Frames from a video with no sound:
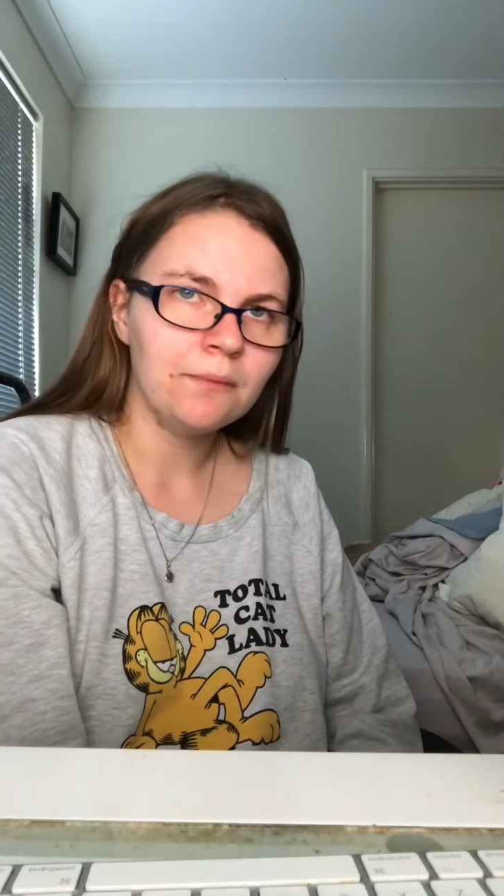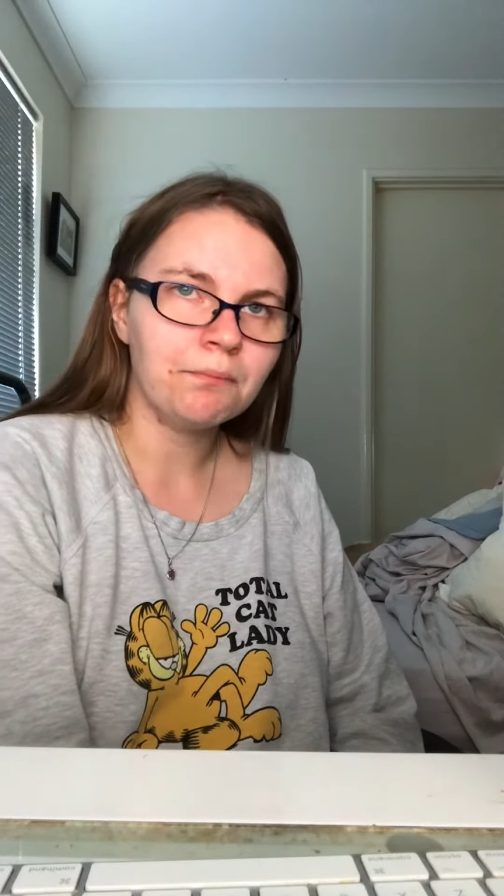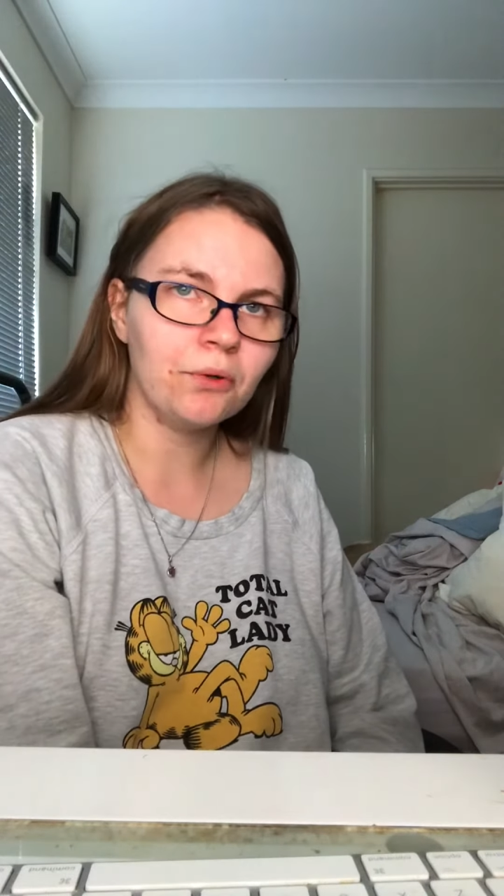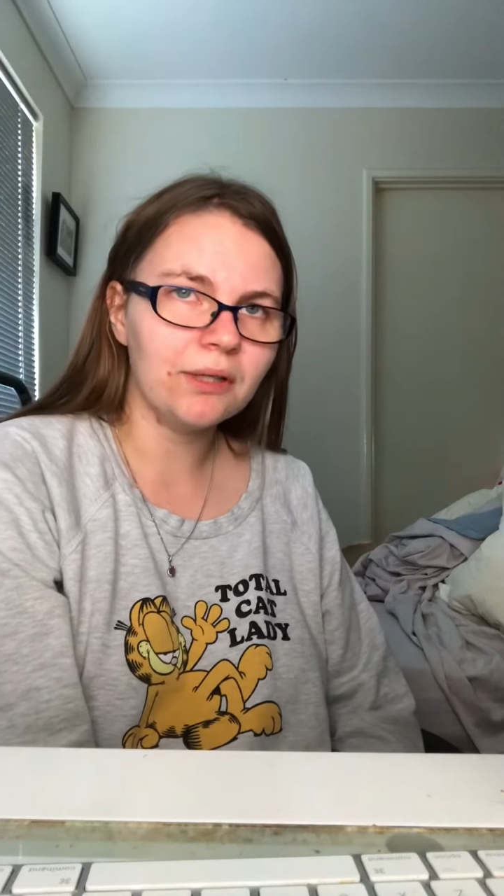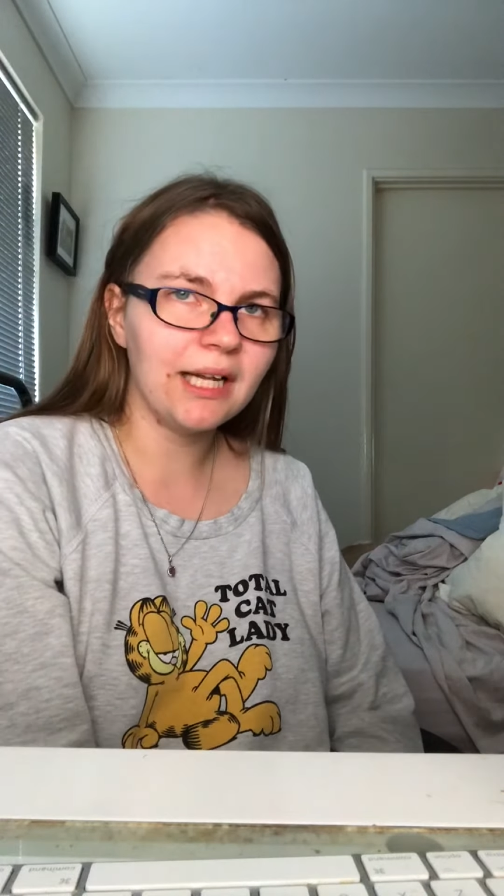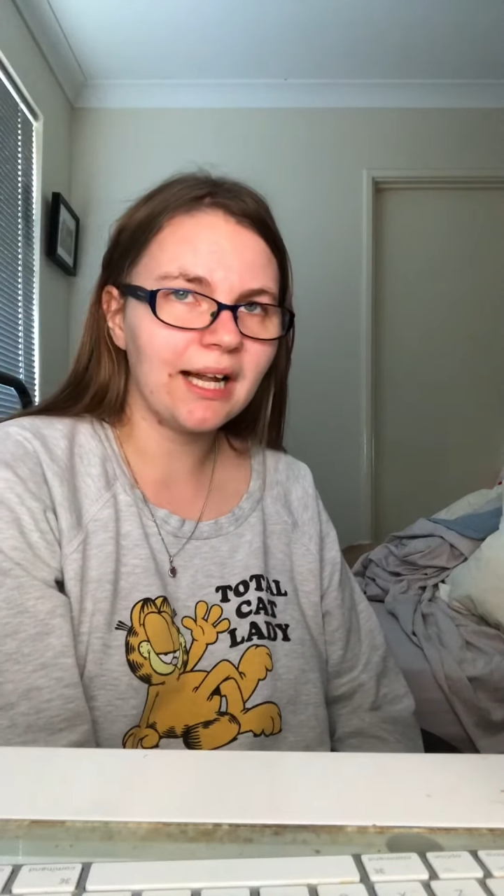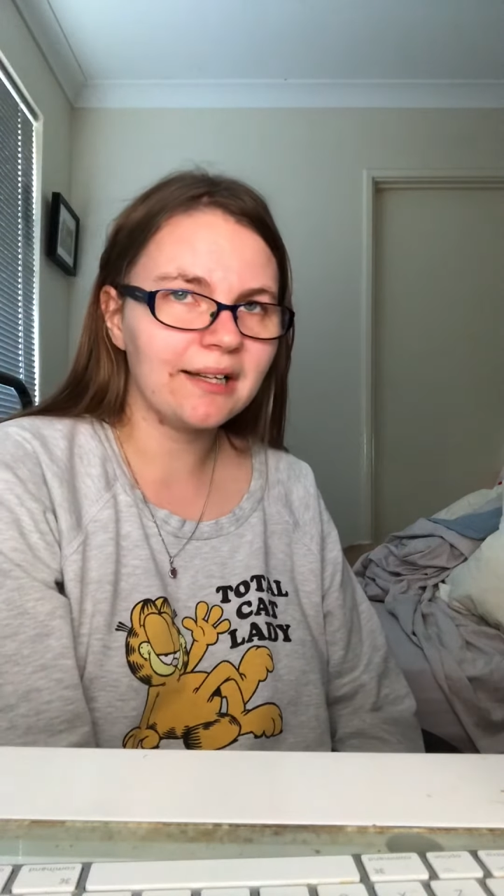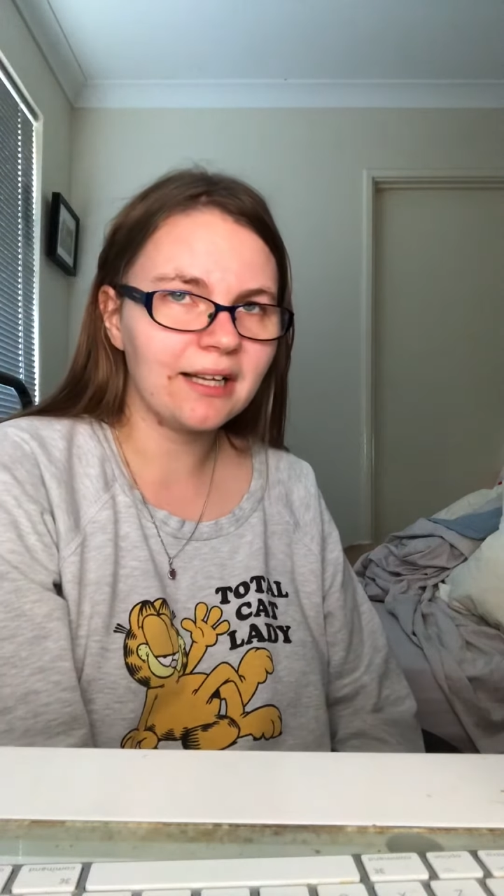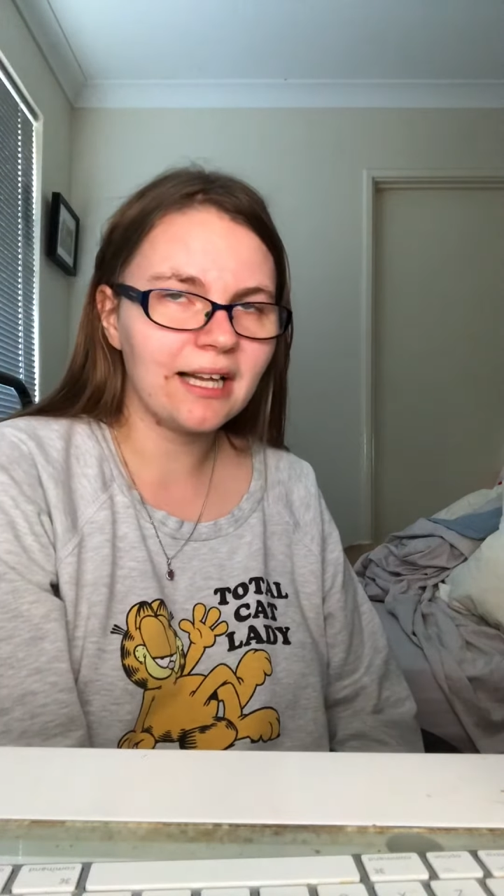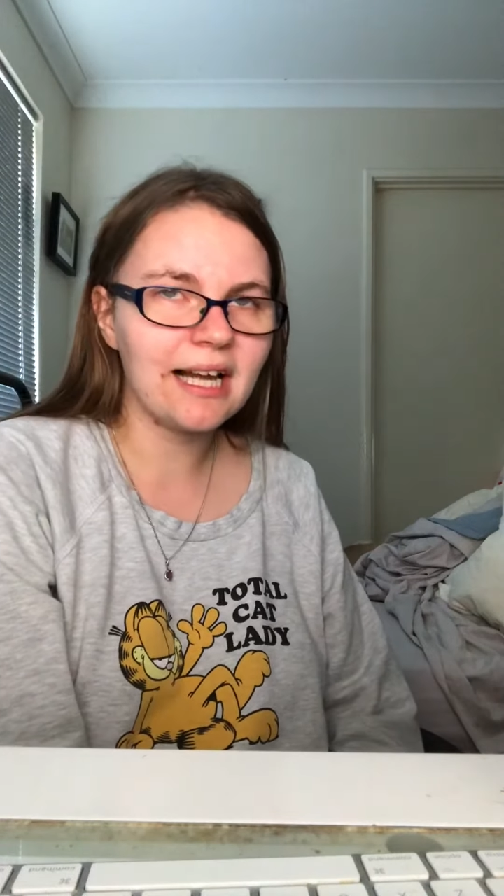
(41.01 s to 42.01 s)
Port
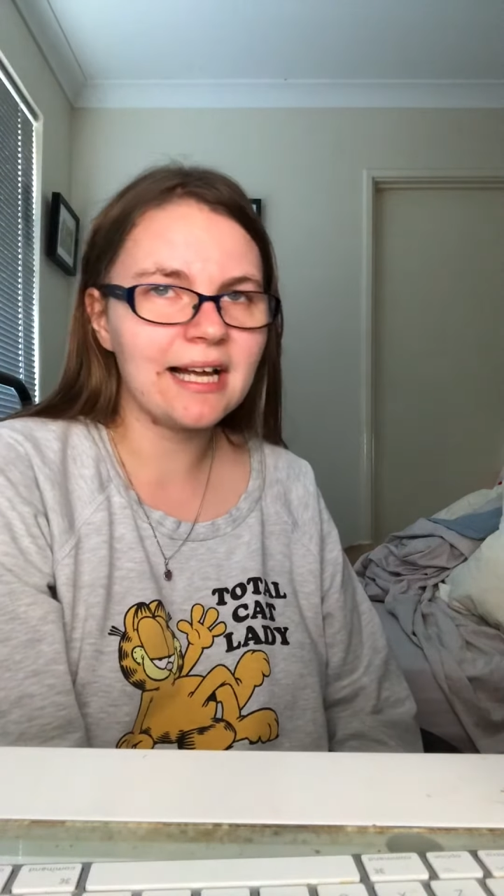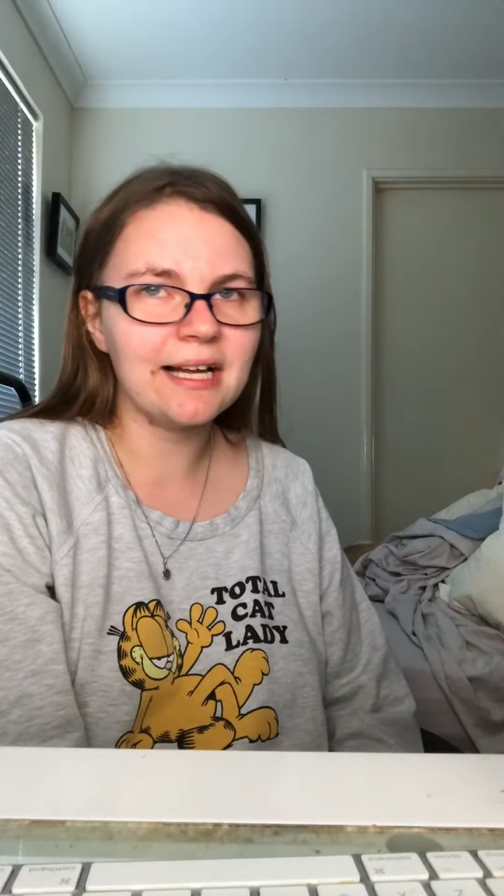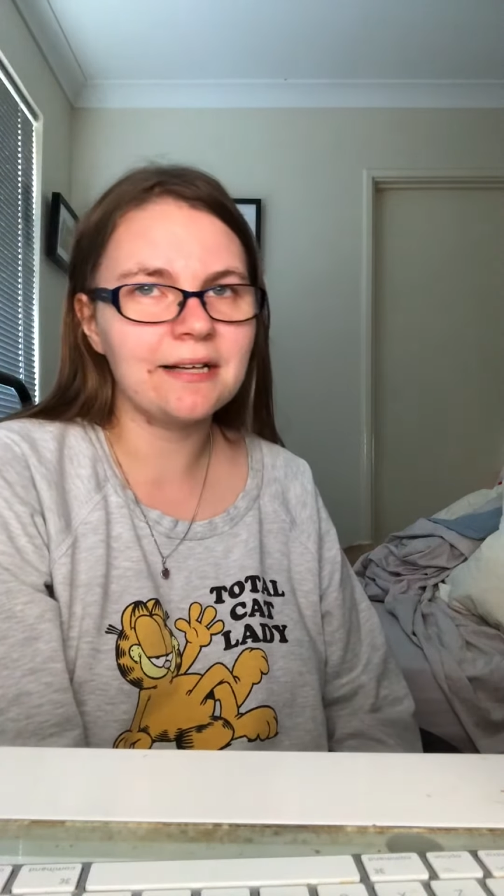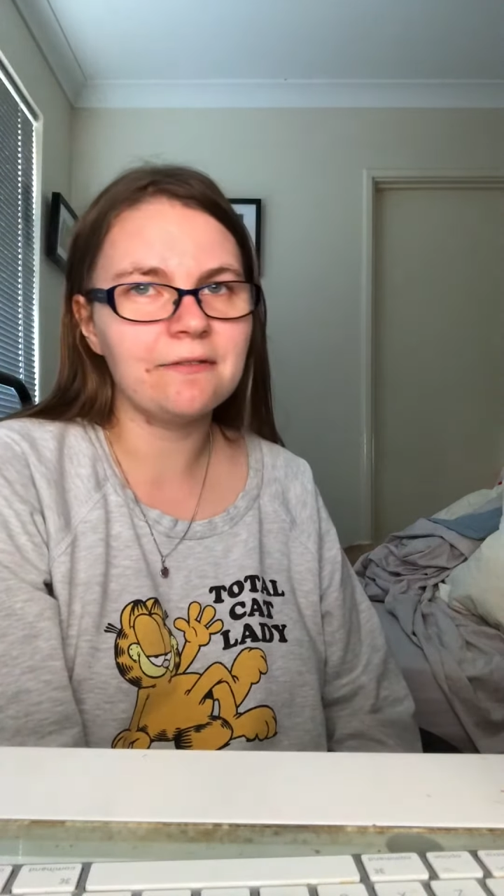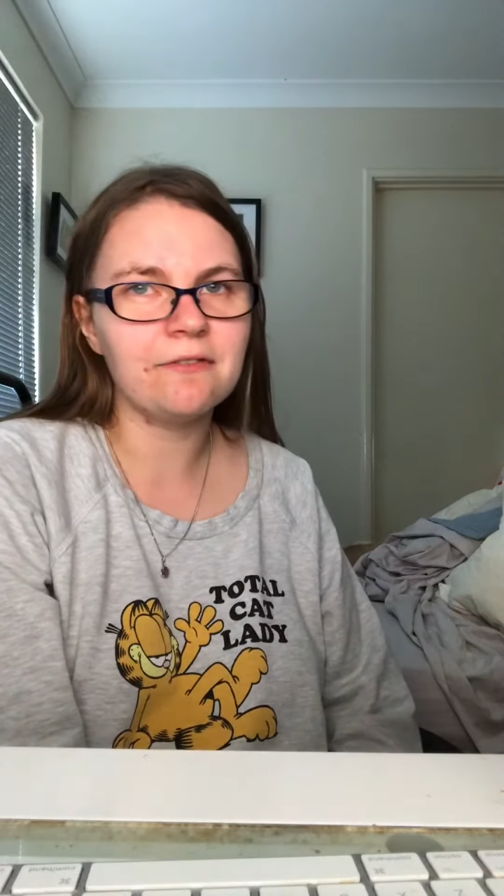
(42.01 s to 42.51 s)
Adelaide